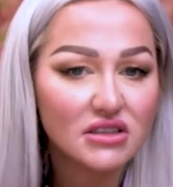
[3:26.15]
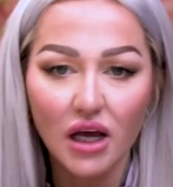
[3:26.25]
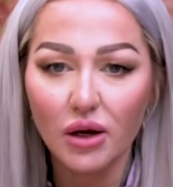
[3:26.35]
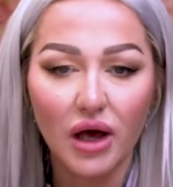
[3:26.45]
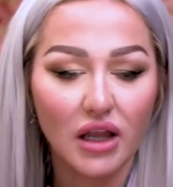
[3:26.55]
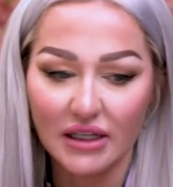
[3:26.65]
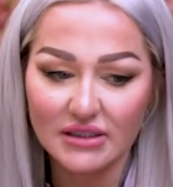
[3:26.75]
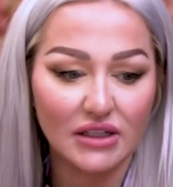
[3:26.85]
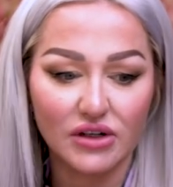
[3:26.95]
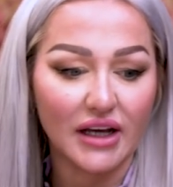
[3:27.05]
So
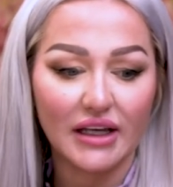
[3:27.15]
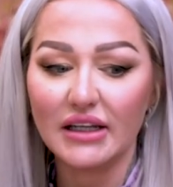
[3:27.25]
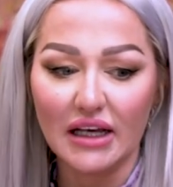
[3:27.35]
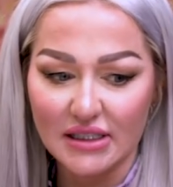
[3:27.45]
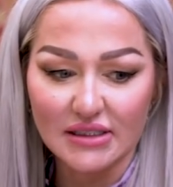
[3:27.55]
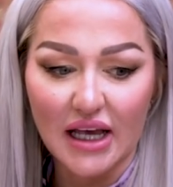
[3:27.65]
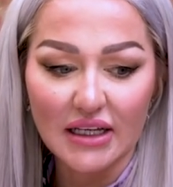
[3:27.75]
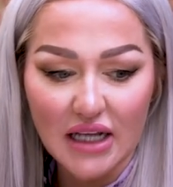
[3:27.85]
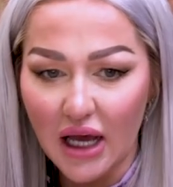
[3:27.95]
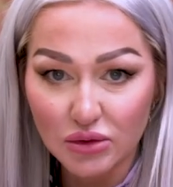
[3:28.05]
let's get cracking. As I
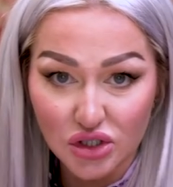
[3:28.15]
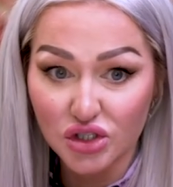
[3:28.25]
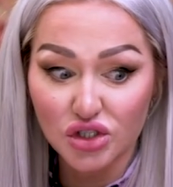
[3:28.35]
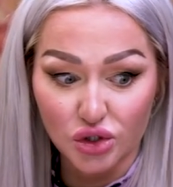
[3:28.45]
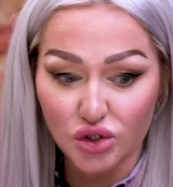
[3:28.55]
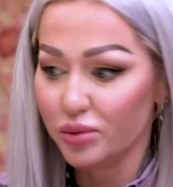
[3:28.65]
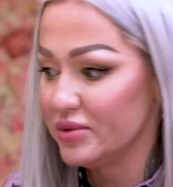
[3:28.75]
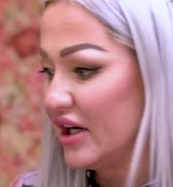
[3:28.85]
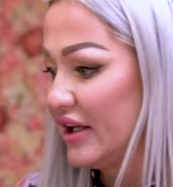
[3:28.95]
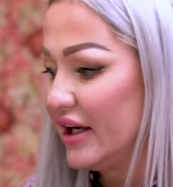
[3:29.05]
said, I will just shut up,
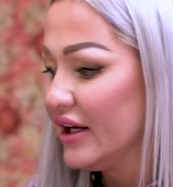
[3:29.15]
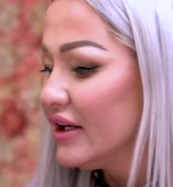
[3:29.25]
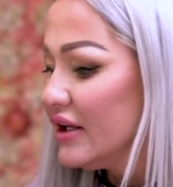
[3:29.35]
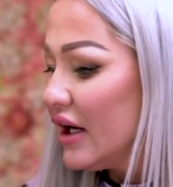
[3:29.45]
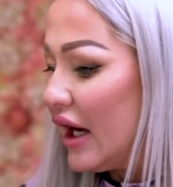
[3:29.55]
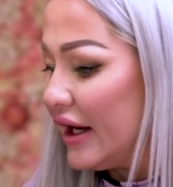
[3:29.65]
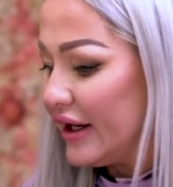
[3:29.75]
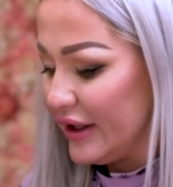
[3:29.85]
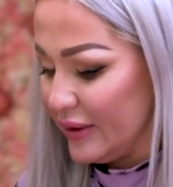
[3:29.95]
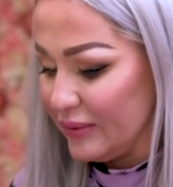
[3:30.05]
shall I?
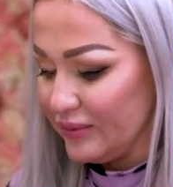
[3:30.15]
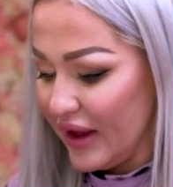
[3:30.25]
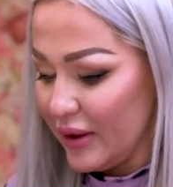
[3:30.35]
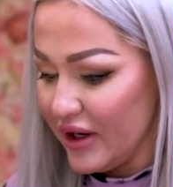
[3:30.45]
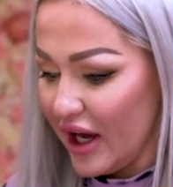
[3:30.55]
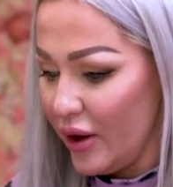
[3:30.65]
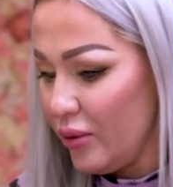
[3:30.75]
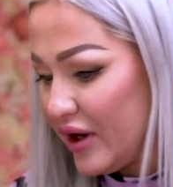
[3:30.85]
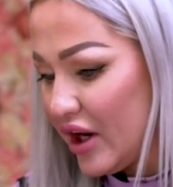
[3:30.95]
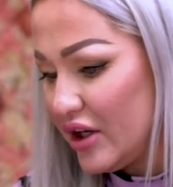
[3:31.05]
Here we go.
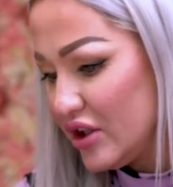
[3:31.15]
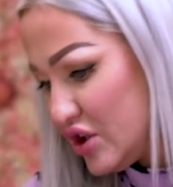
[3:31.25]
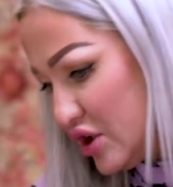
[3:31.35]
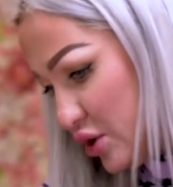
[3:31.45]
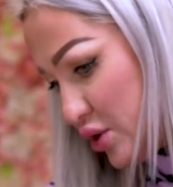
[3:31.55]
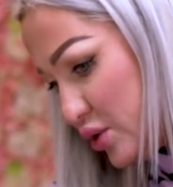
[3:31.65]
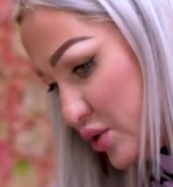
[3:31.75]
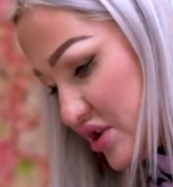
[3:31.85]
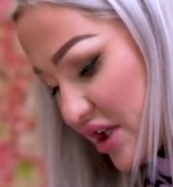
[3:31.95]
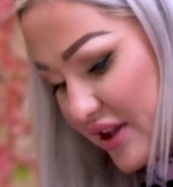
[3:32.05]
We're going to use